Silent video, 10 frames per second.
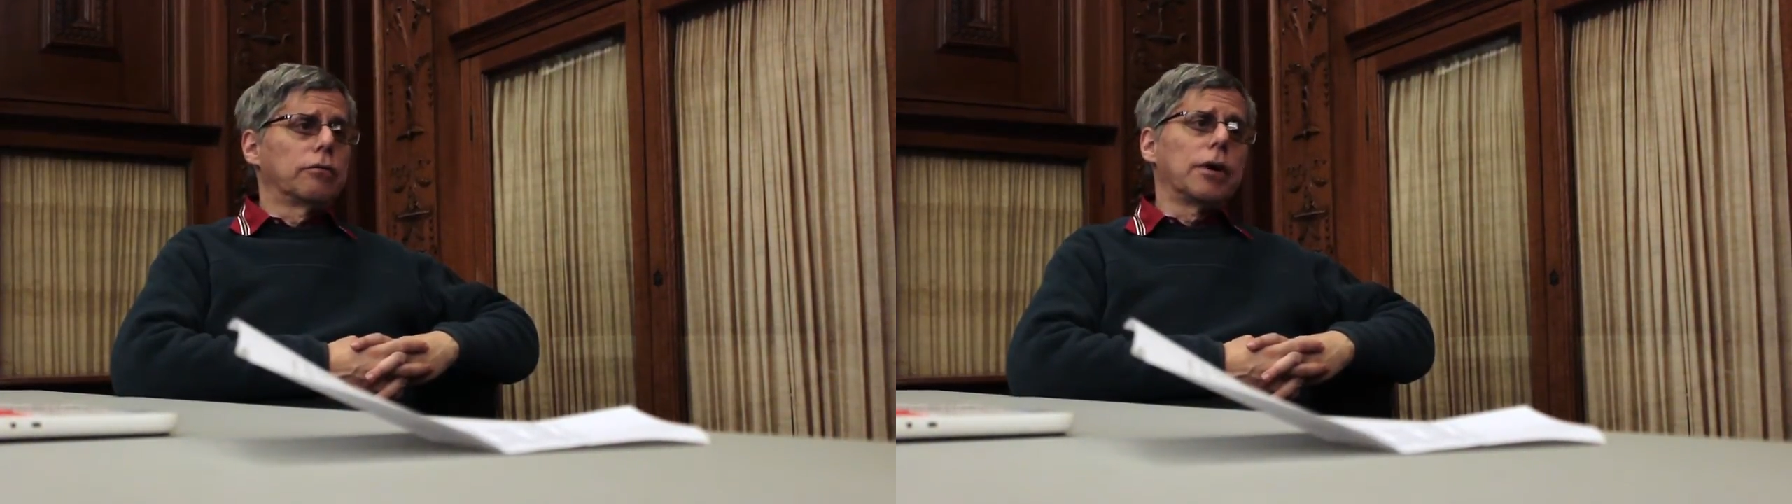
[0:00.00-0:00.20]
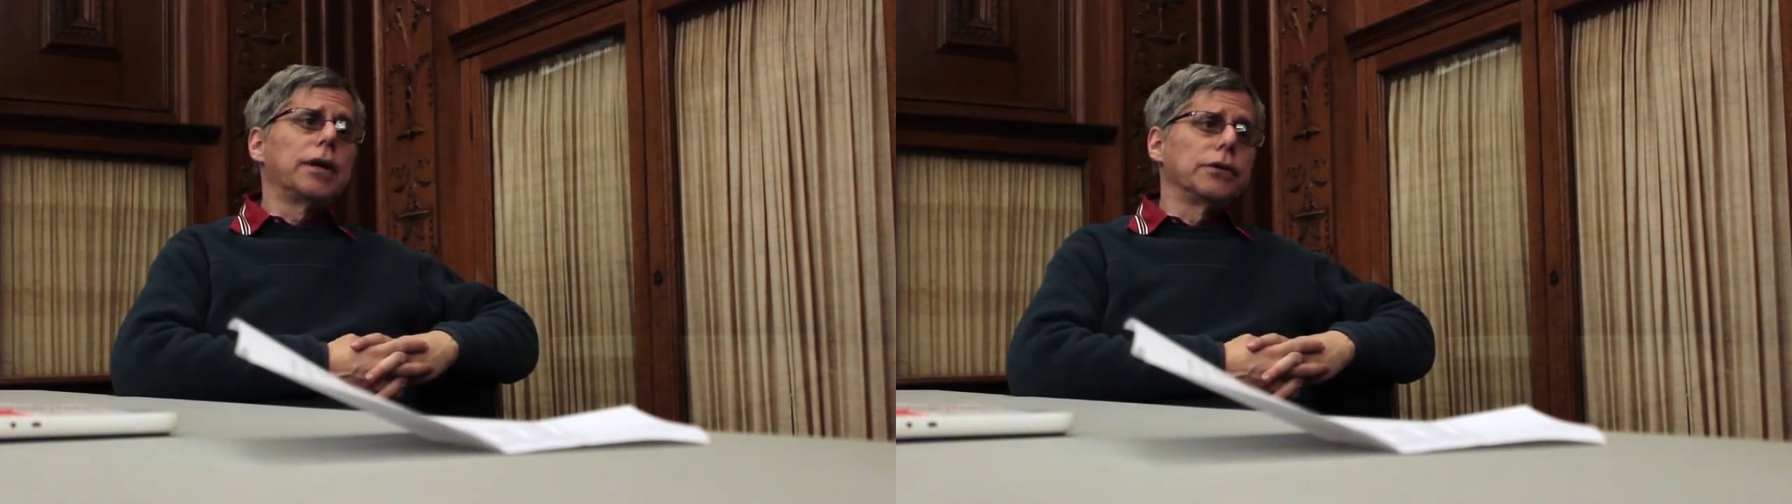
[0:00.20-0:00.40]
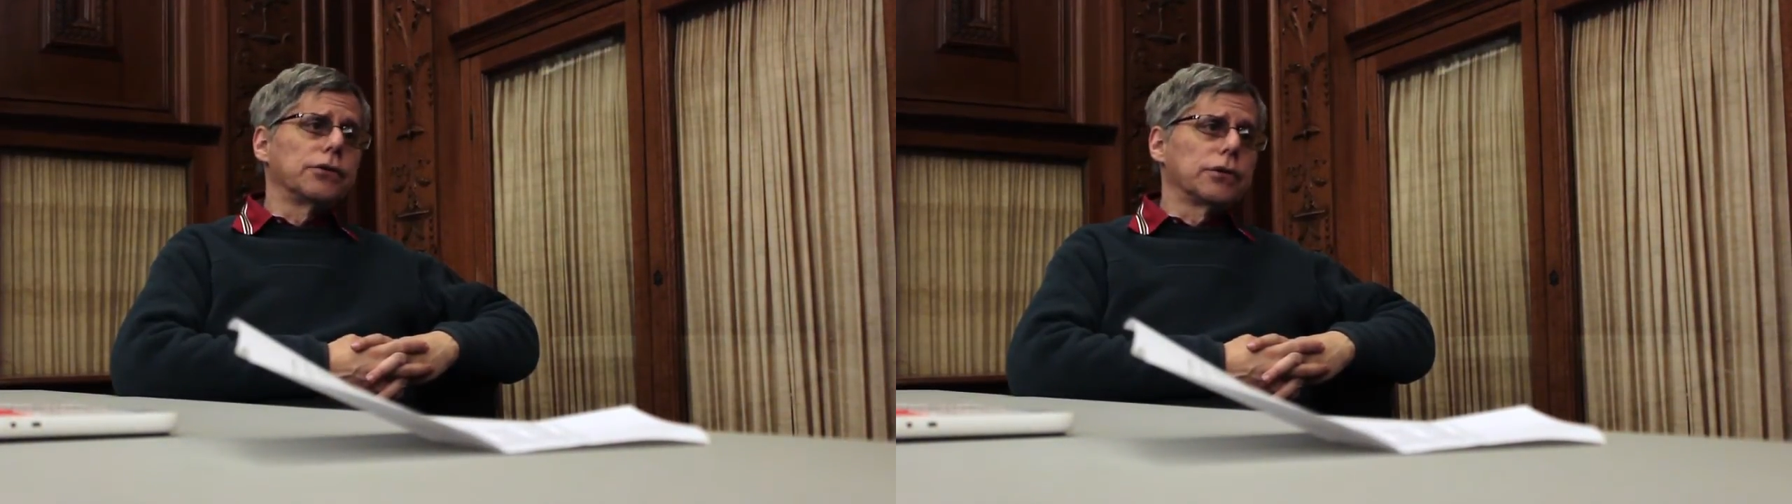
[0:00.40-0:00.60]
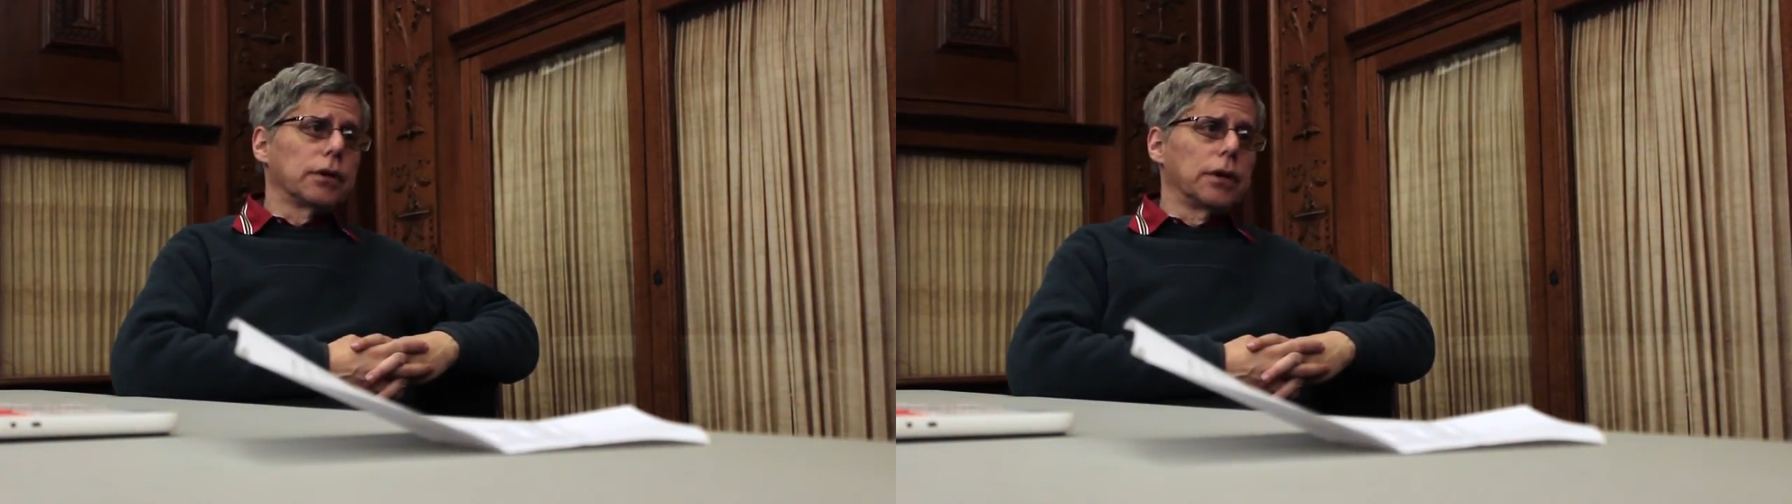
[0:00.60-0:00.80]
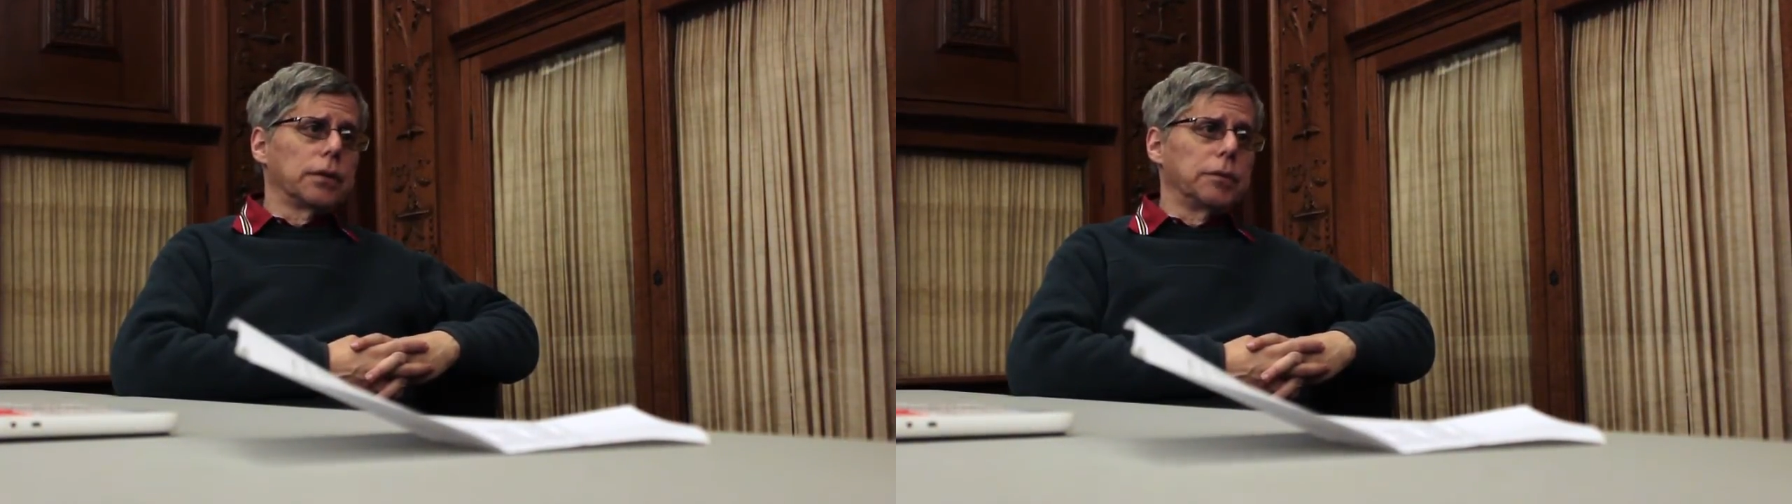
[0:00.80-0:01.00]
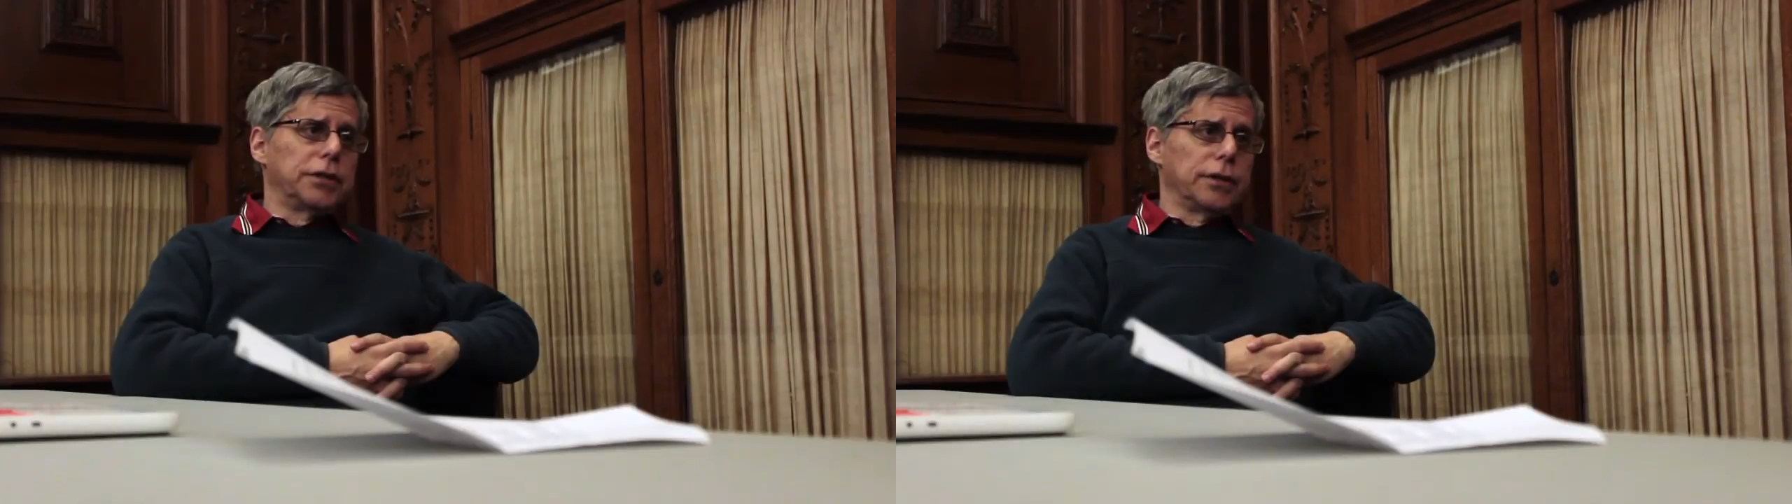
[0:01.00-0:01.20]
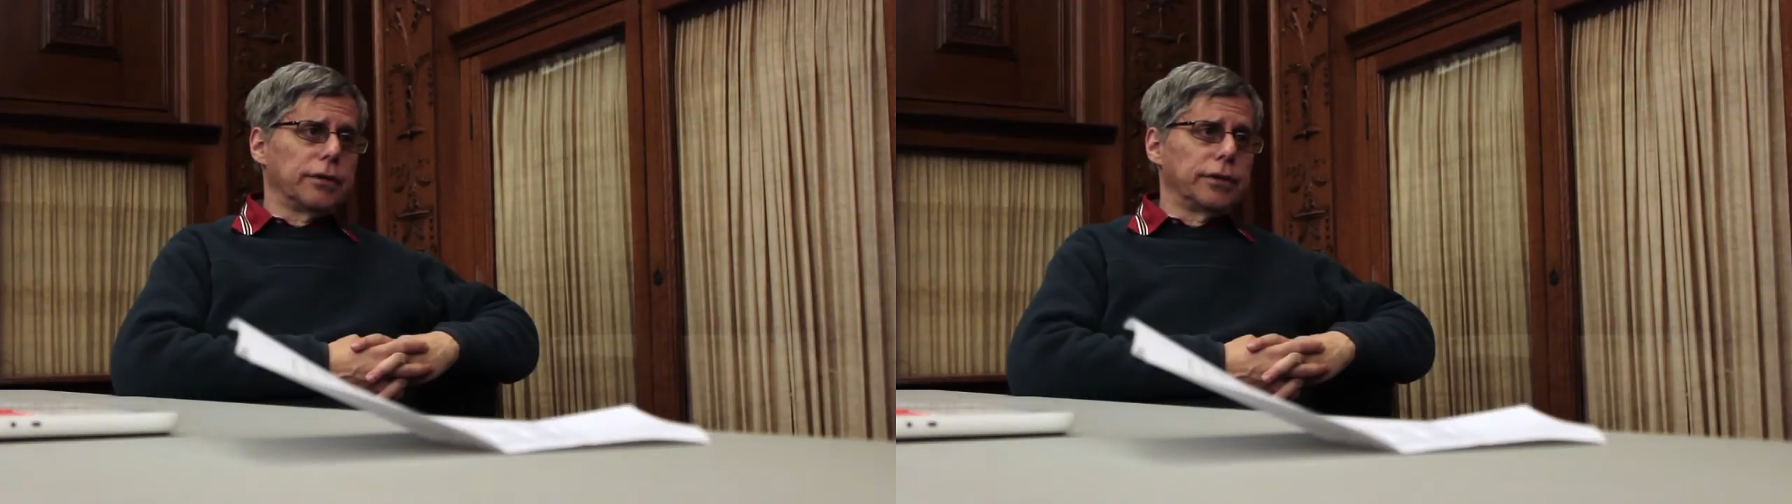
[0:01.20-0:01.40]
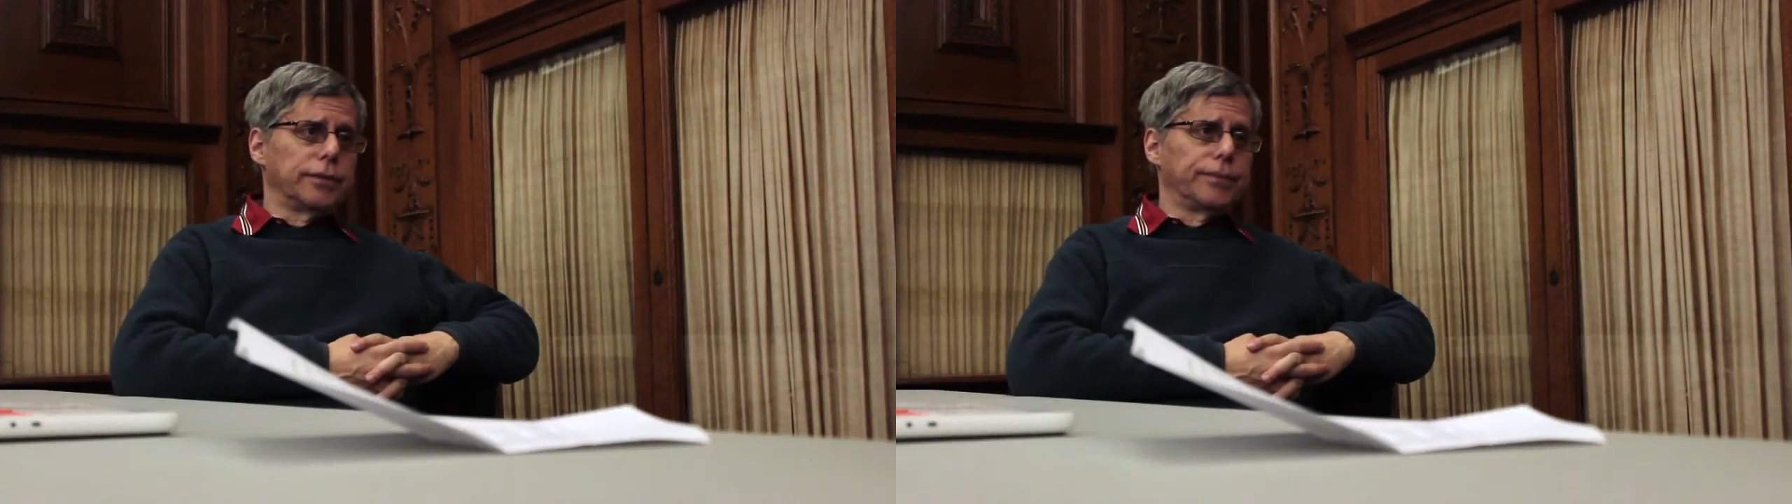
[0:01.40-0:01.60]
credits on the
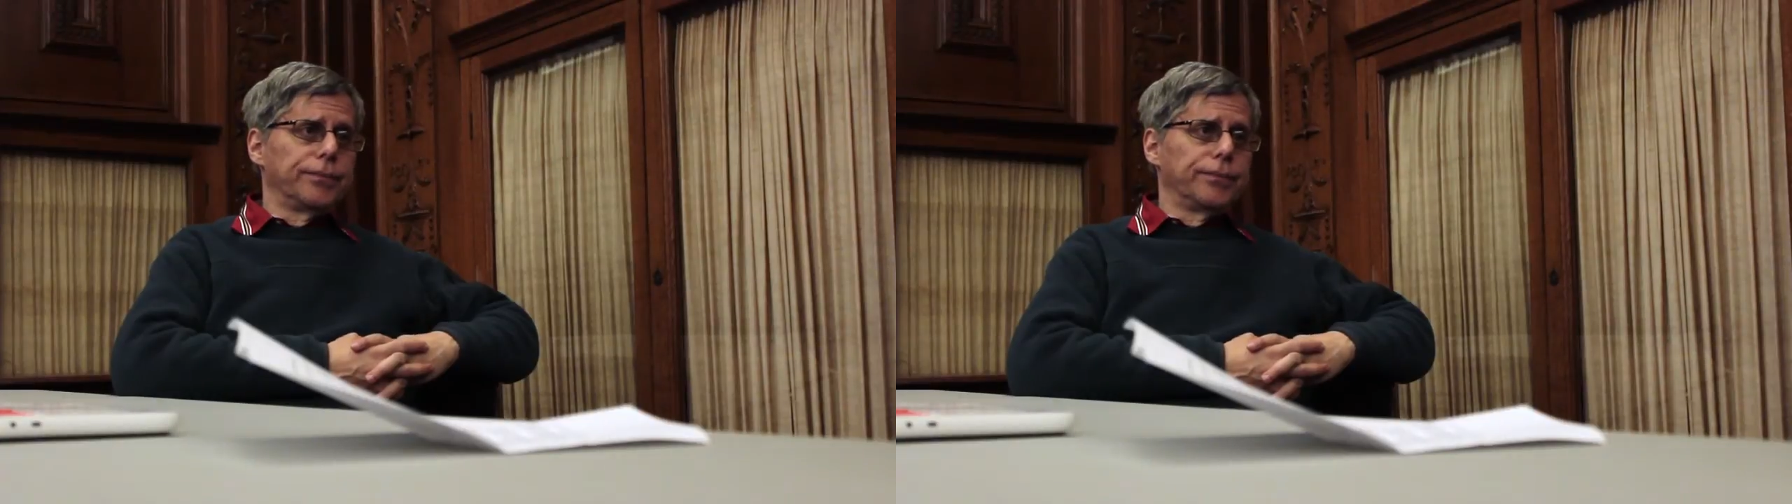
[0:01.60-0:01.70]
material.